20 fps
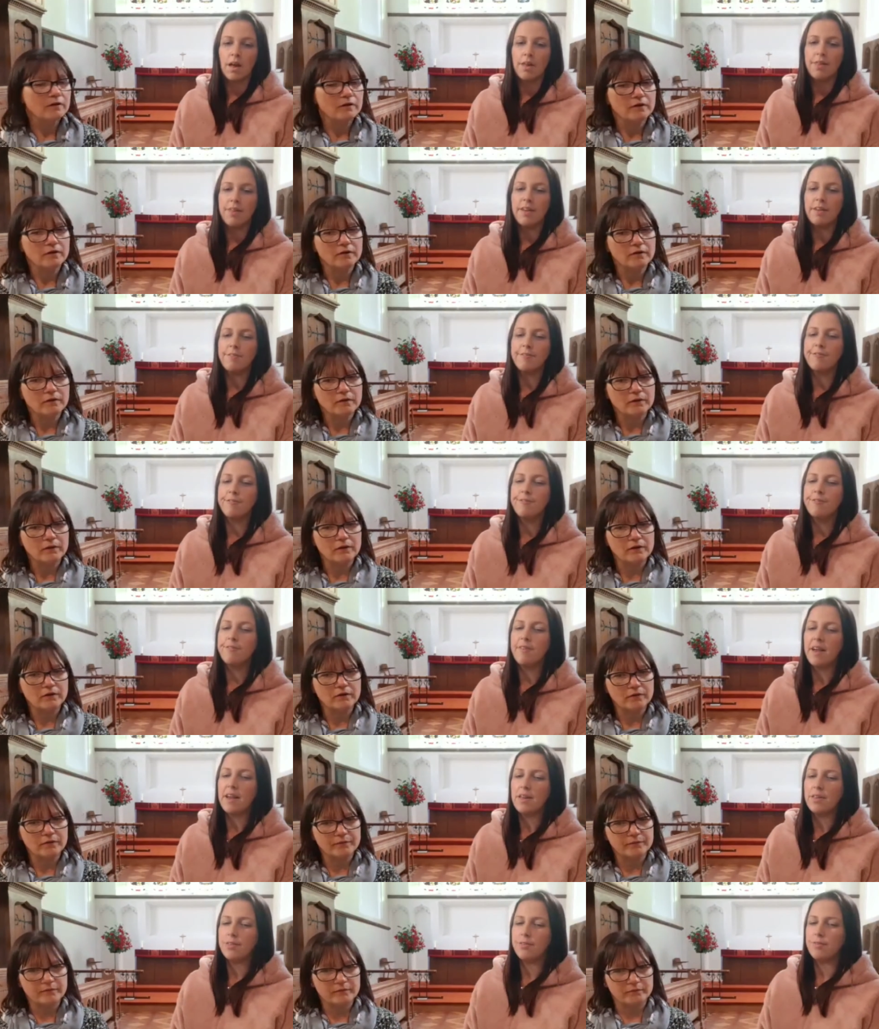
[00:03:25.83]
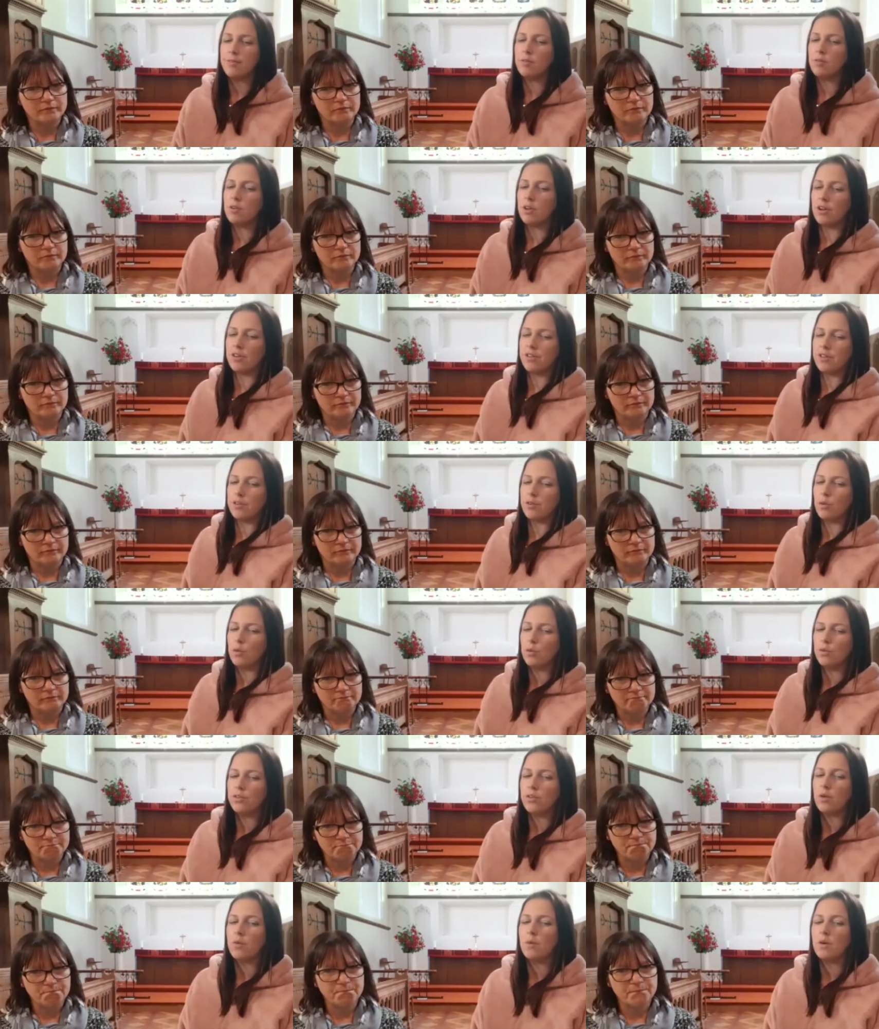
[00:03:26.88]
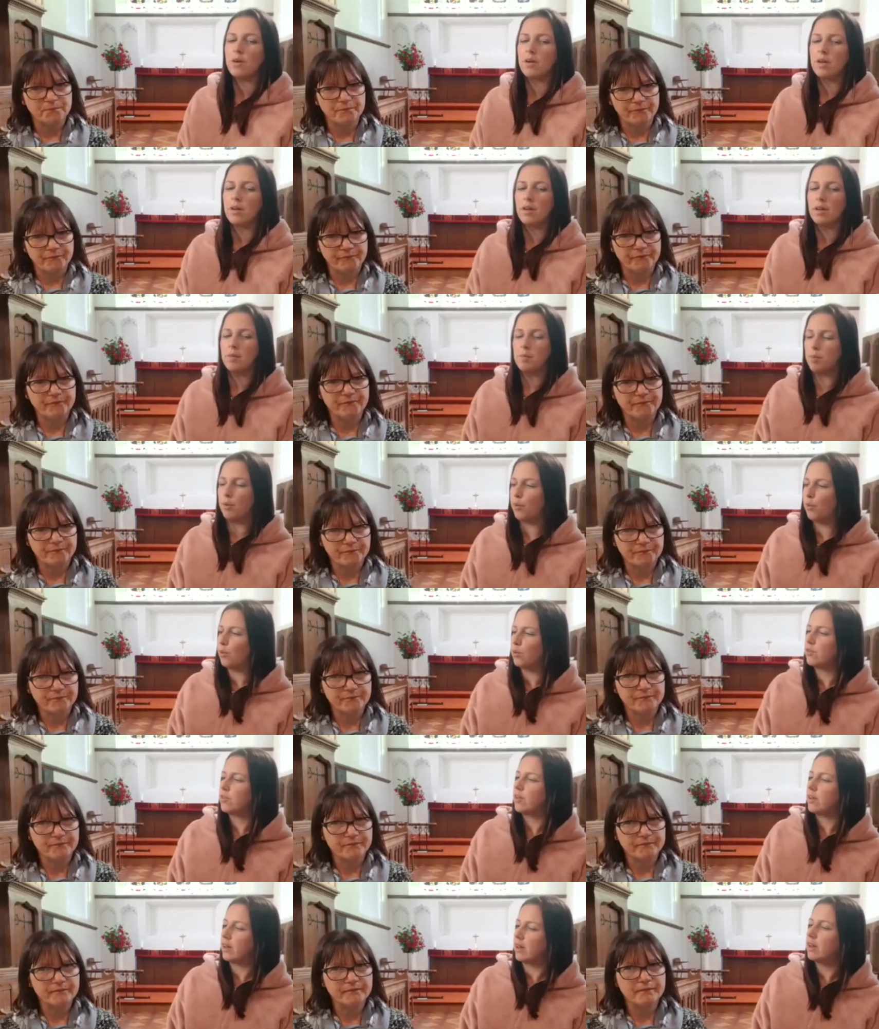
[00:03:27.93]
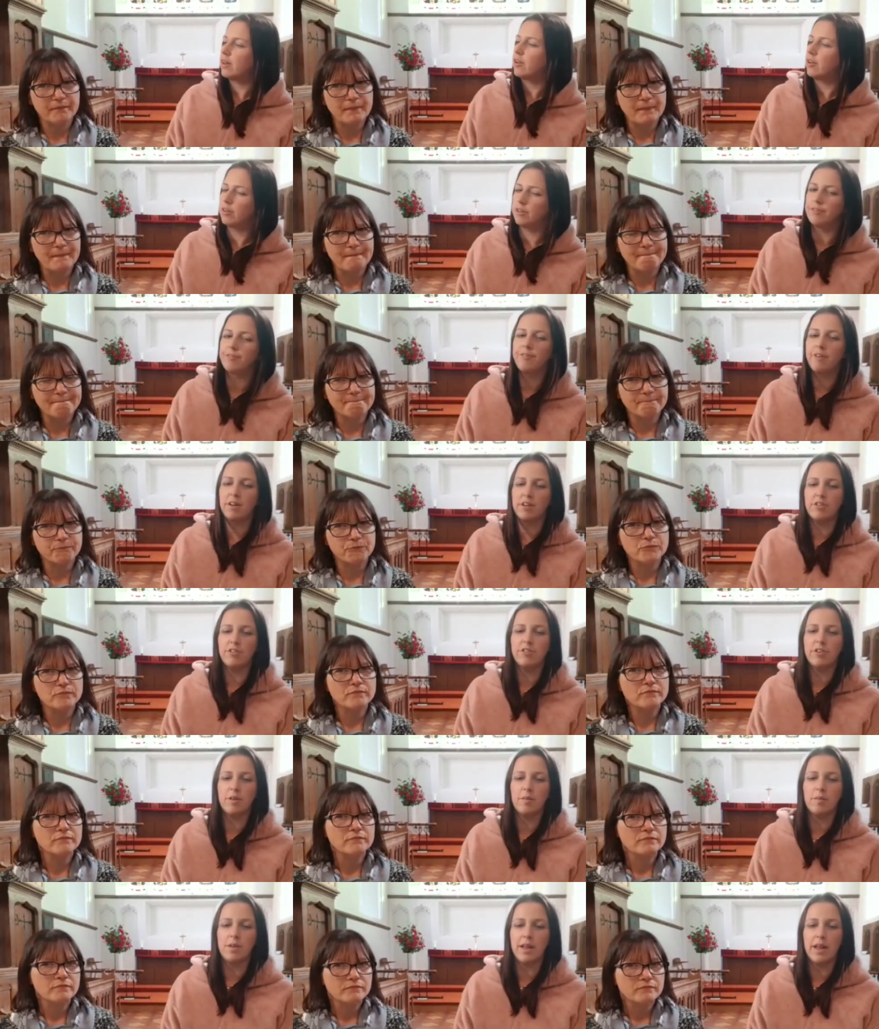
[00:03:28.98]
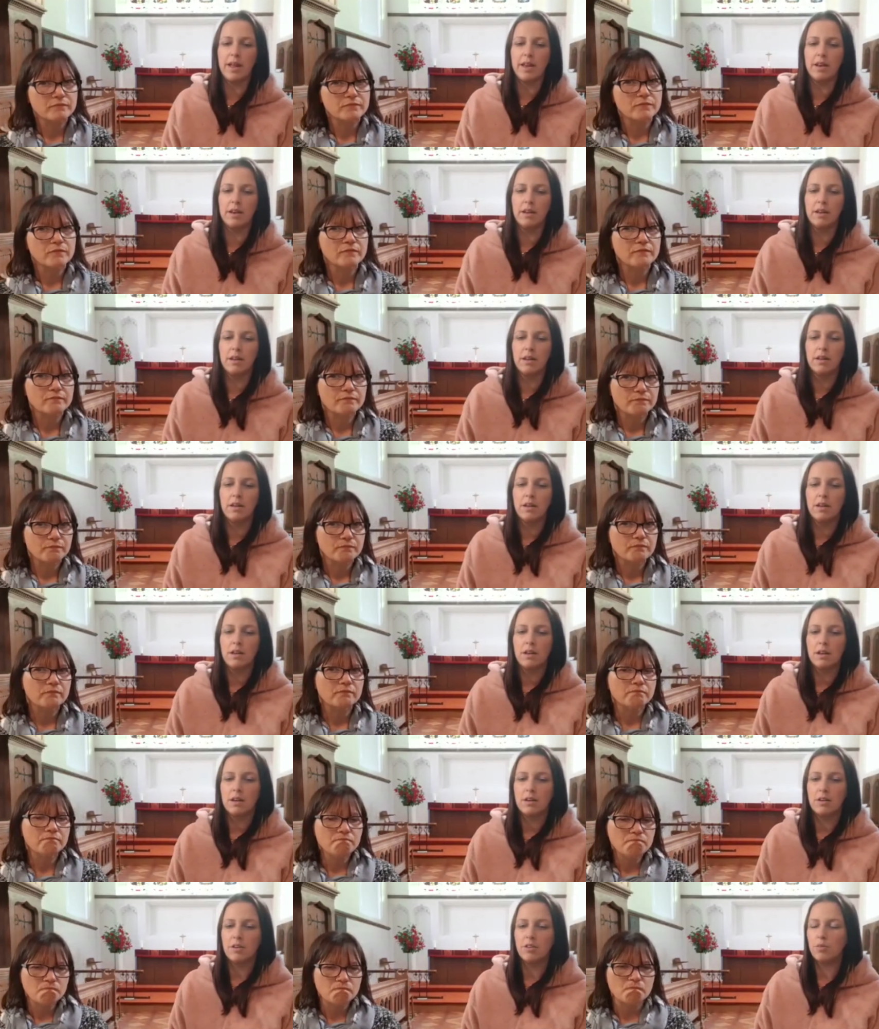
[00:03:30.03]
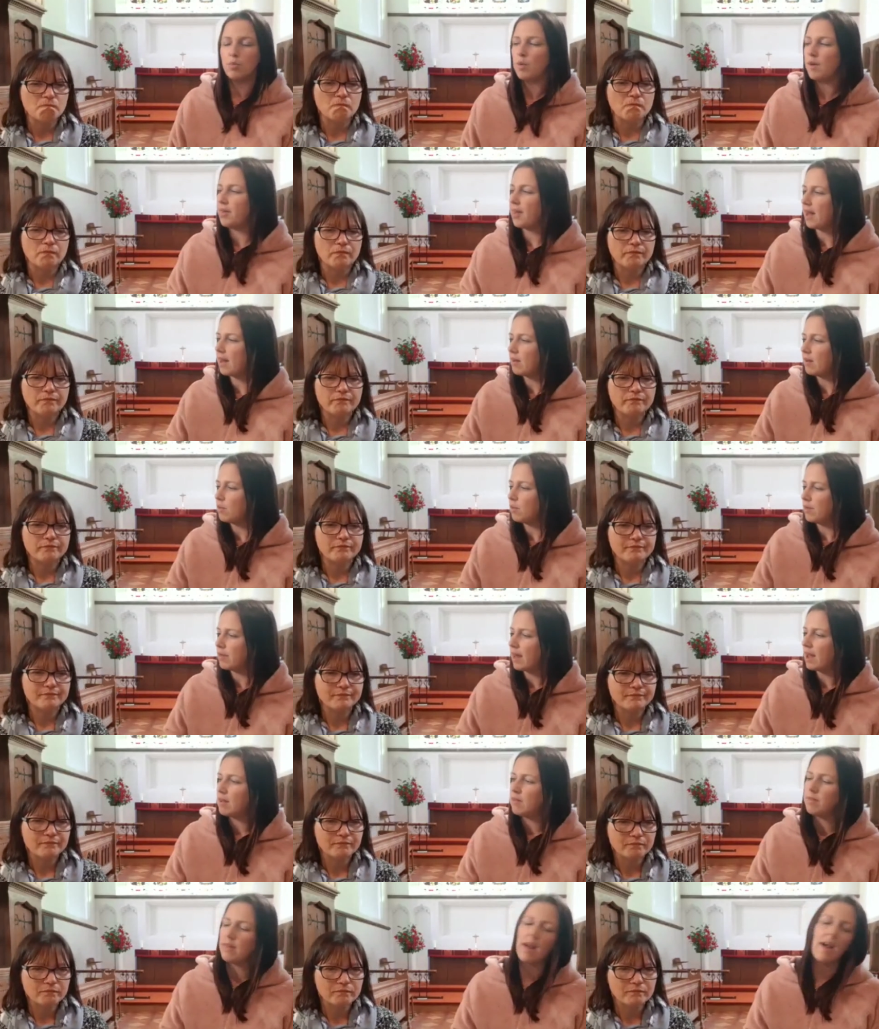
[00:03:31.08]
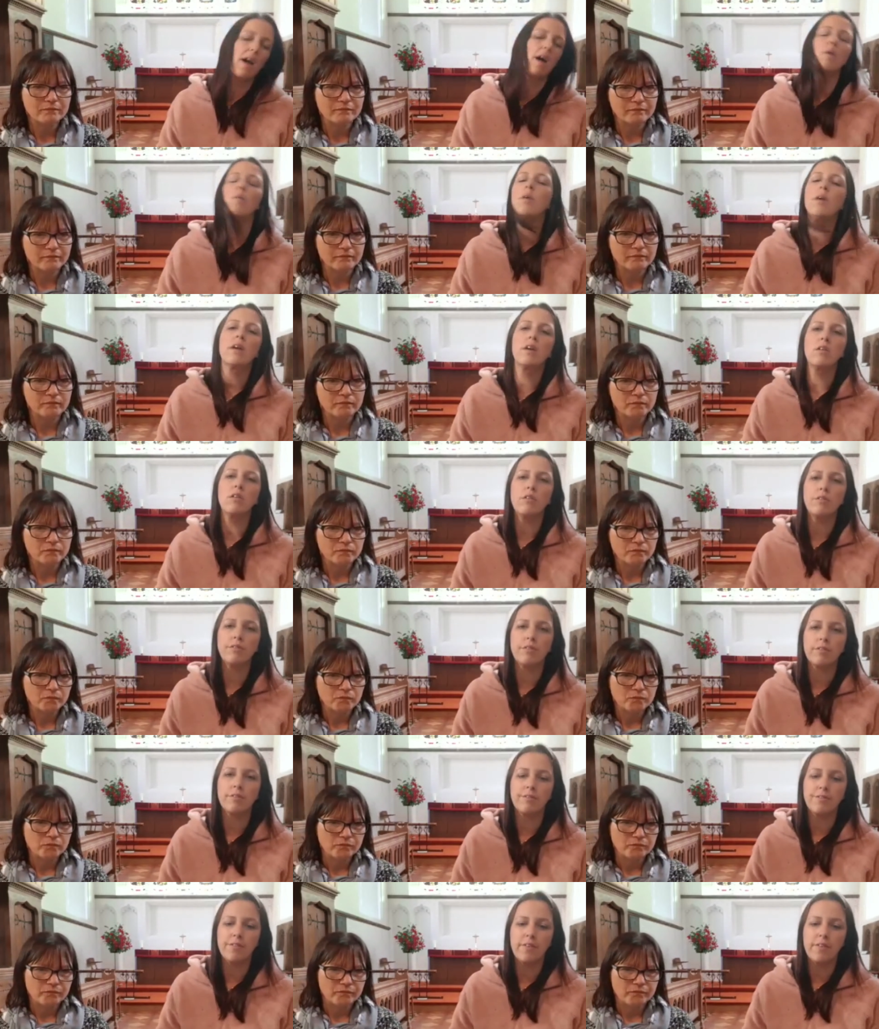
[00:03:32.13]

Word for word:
Speaker 1: I think faithfulness is also uh, important in a good friendship then because mm. without without that we can often